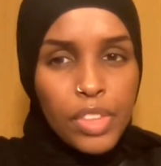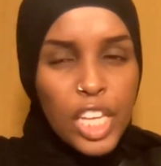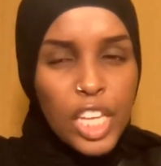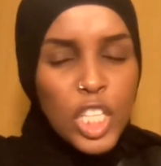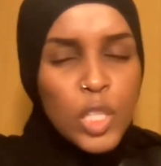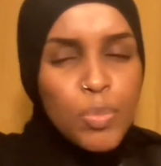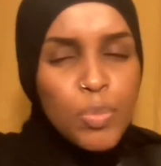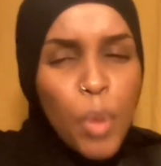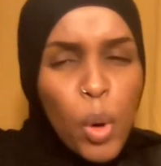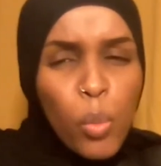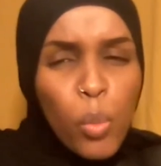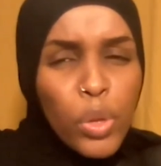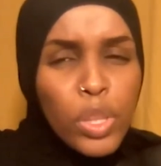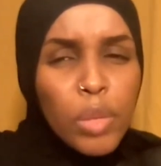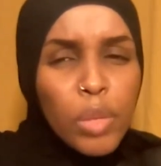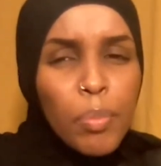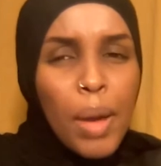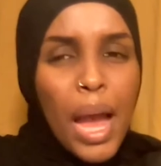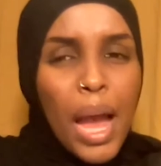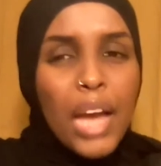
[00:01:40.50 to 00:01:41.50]
They spoke
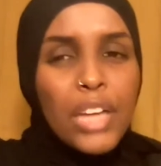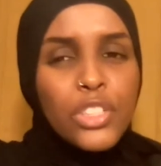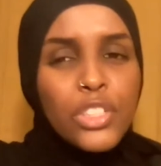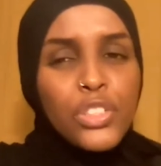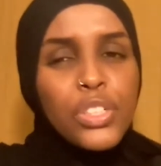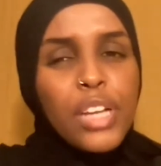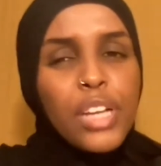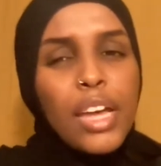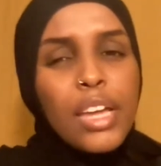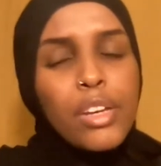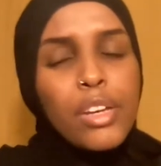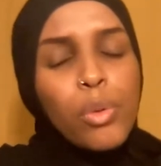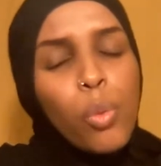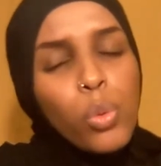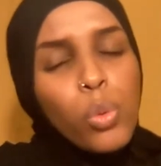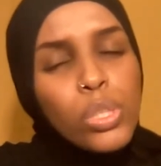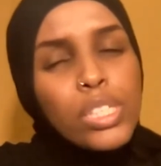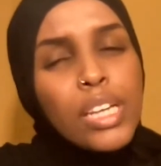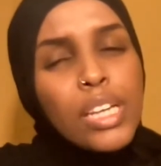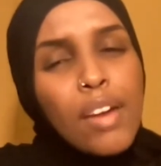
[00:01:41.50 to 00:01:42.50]
with a passion I had
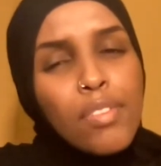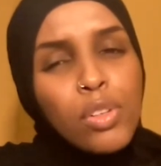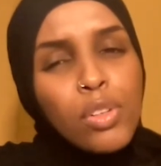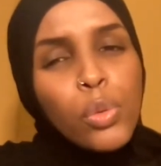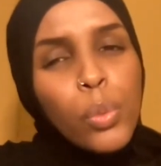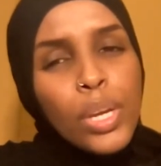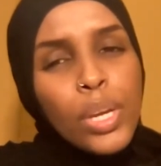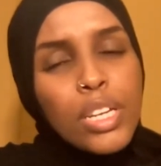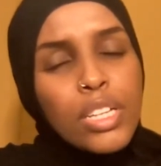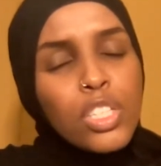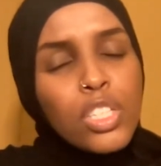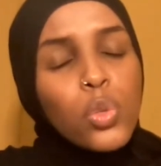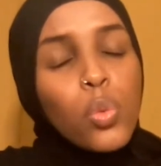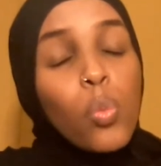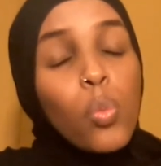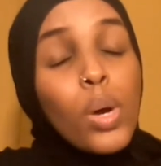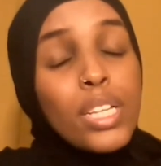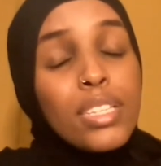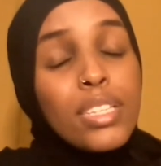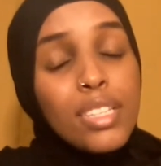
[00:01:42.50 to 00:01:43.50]
only ever witnessed
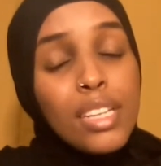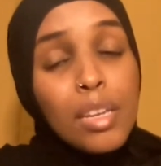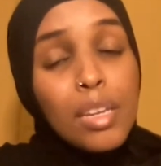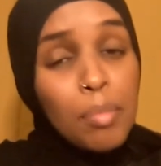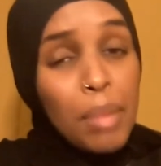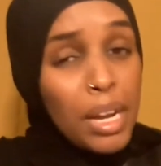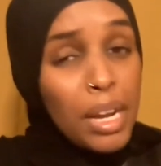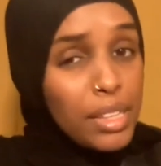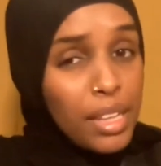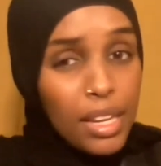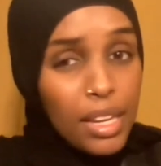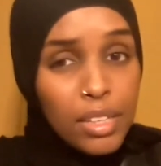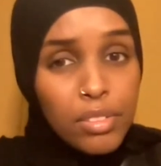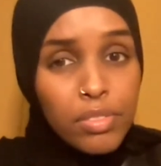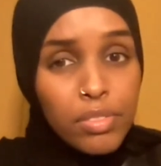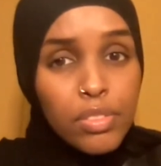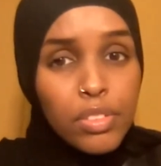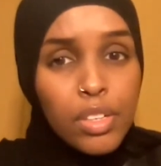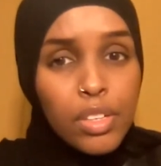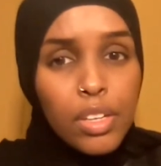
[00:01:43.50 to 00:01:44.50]
once in my
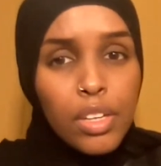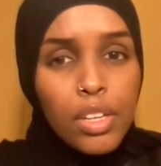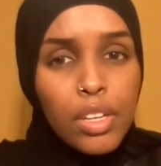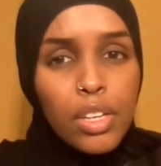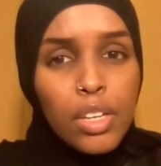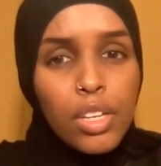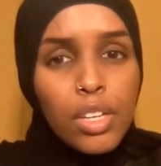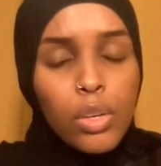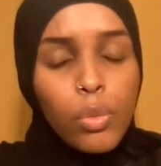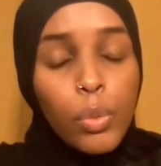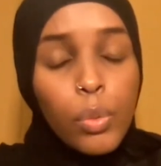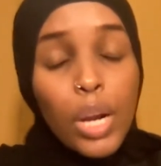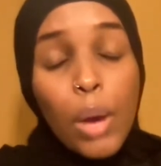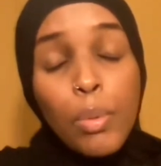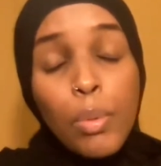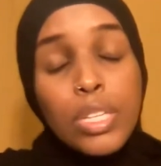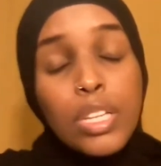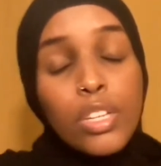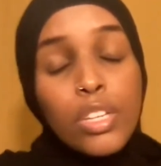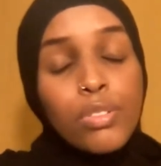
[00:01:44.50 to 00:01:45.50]
life. When
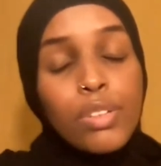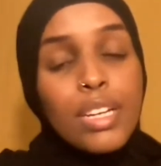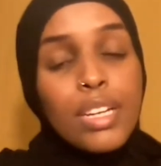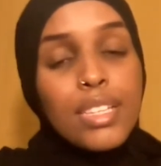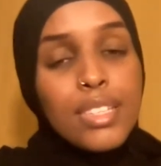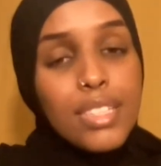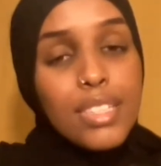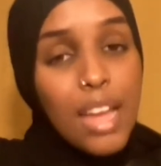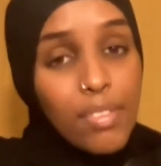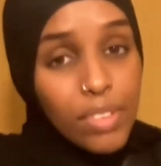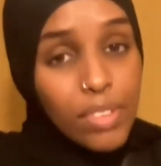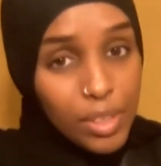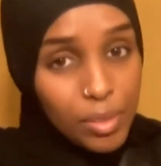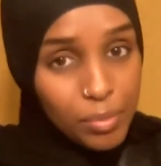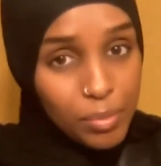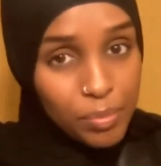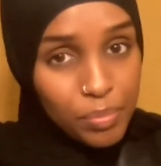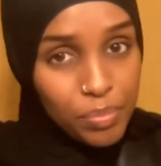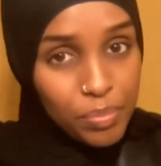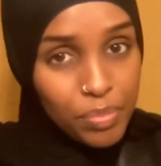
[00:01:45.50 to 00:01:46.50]
I was in grade
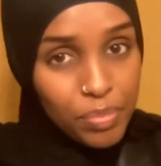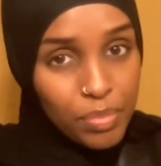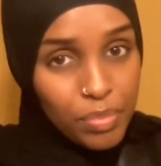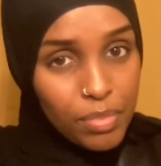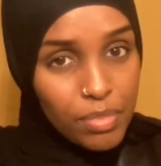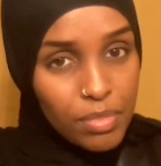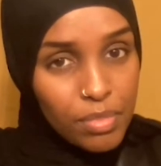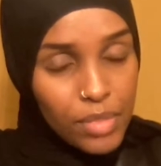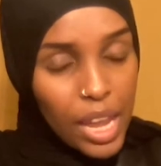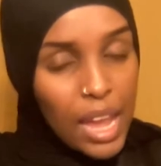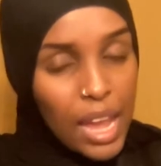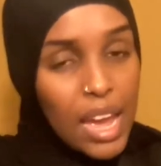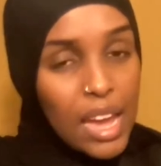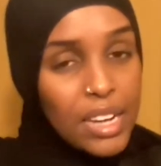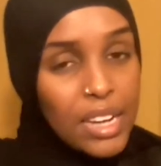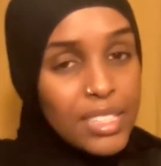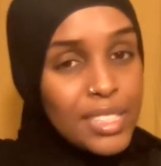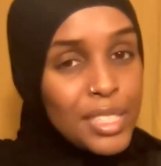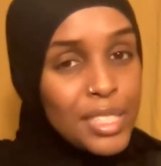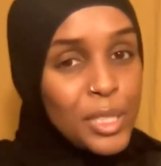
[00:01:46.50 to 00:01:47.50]
7, I
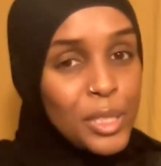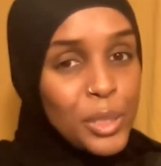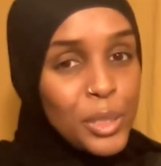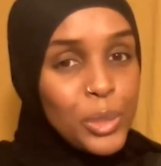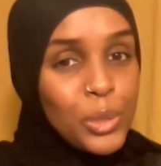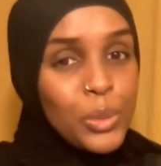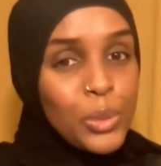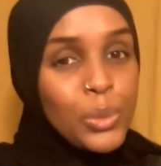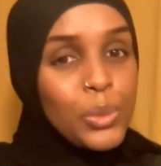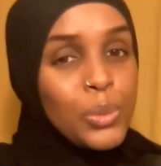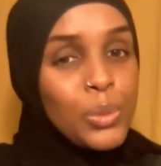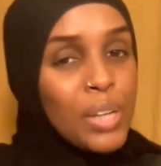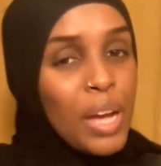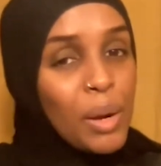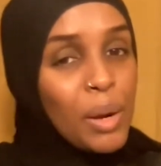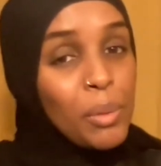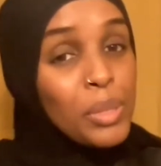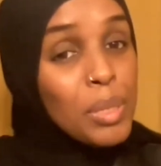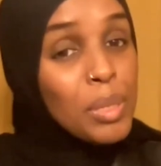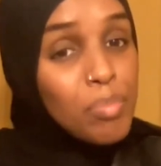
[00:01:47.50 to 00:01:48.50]
had a teacher who
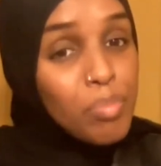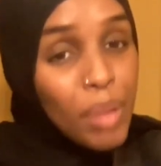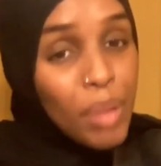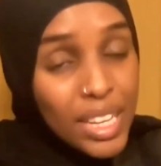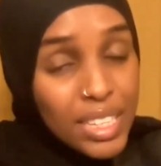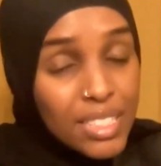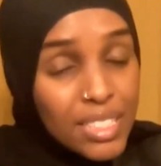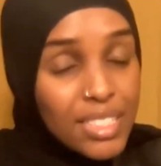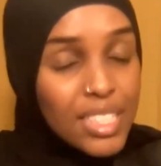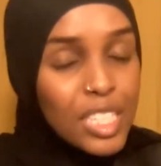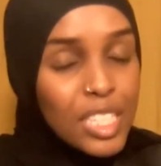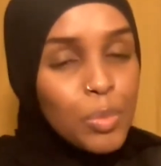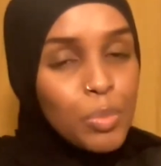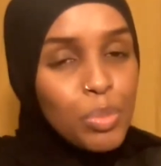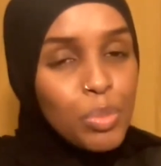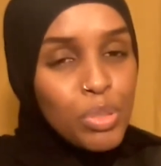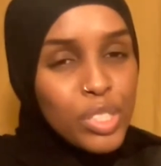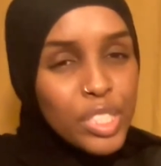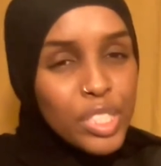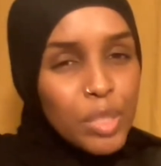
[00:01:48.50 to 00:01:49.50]
not only based his
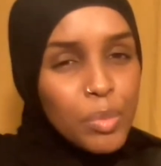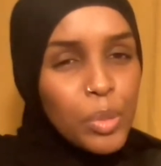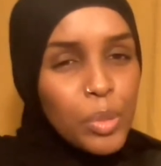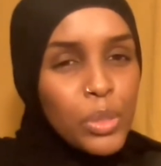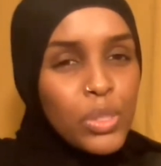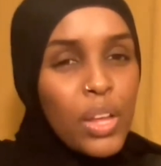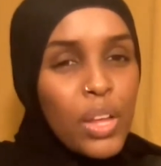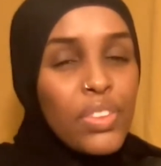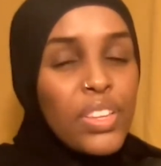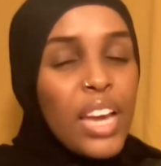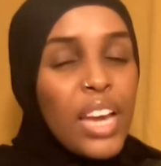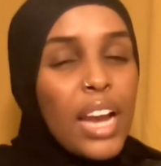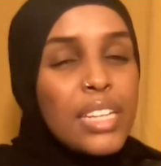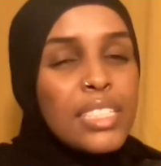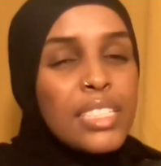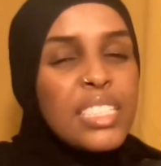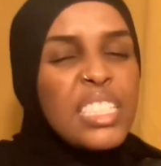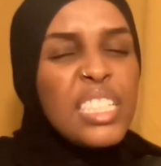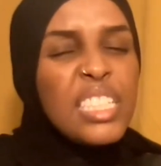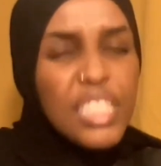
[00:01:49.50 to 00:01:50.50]
principles on the
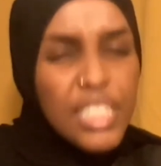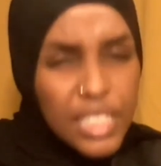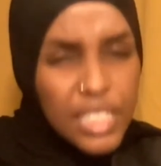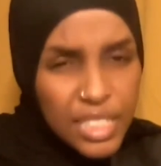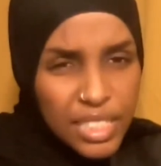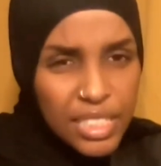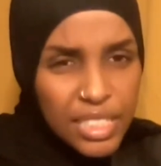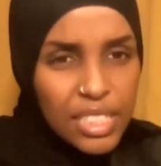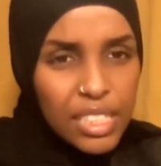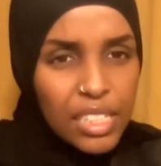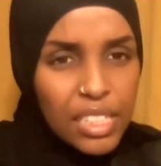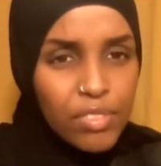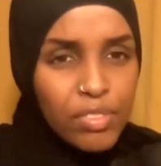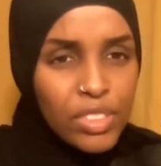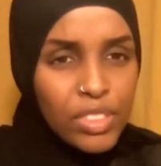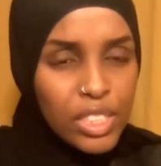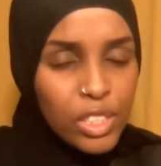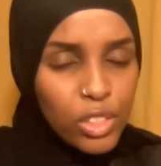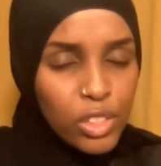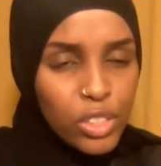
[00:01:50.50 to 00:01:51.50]
ideas
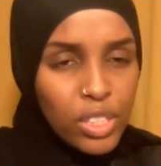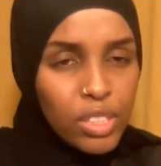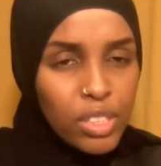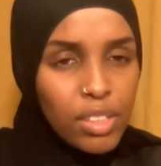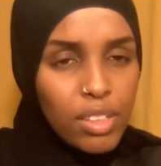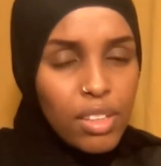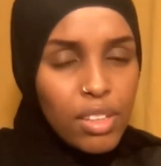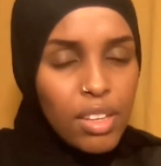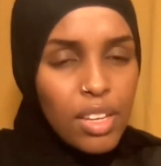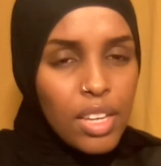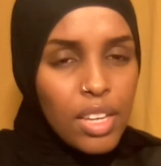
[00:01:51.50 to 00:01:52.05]
of teaching,